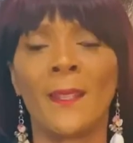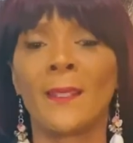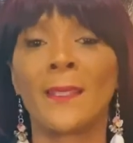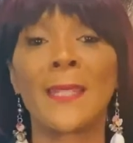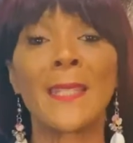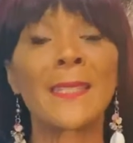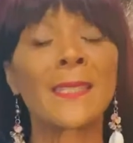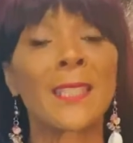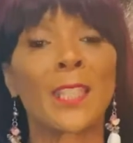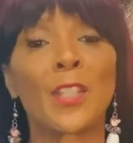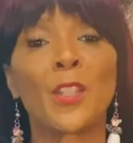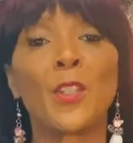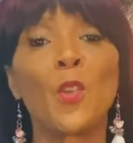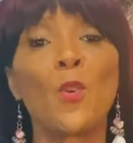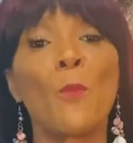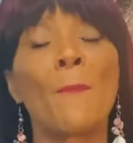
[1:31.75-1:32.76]
Listen,
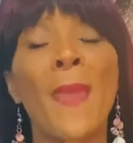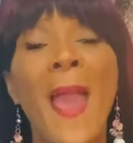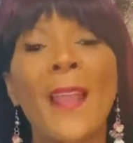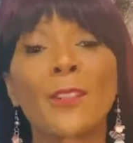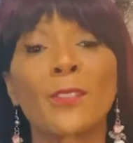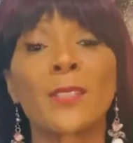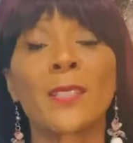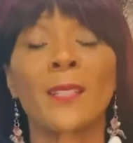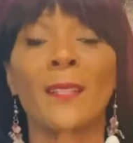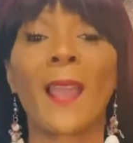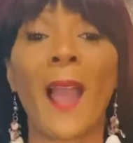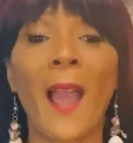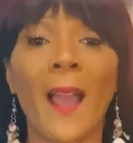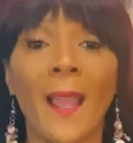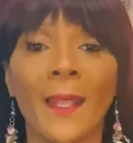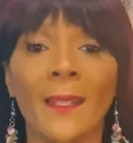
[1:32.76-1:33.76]
you matter to
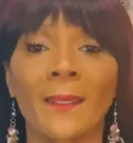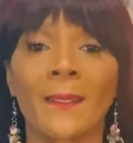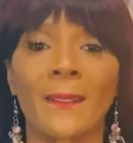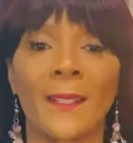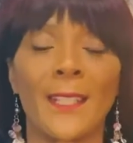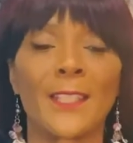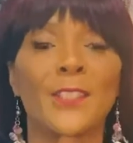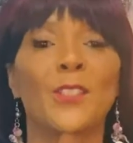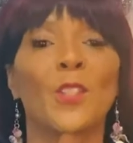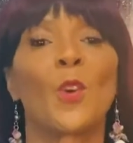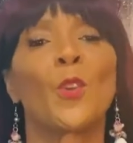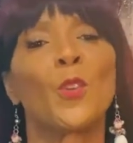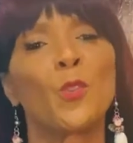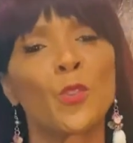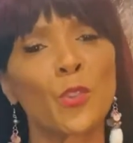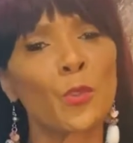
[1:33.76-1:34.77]
God, and so
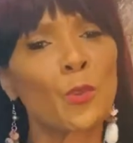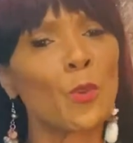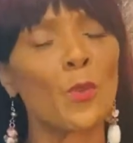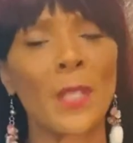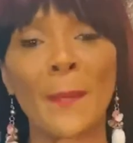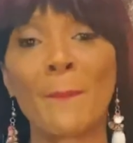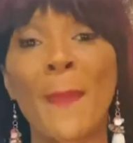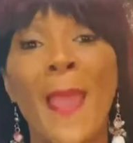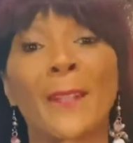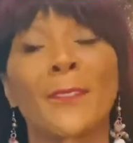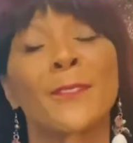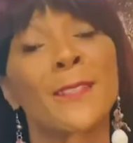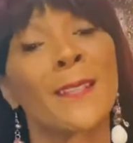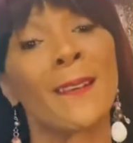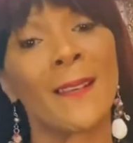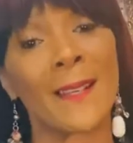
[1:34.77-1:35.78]
you truly matter
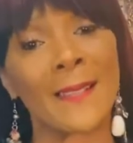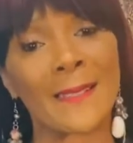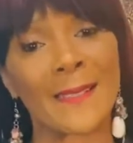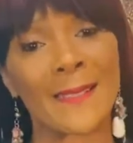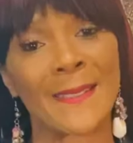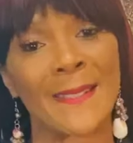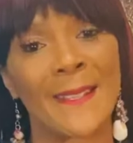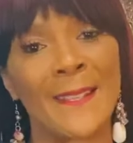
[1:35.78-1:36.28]
to us.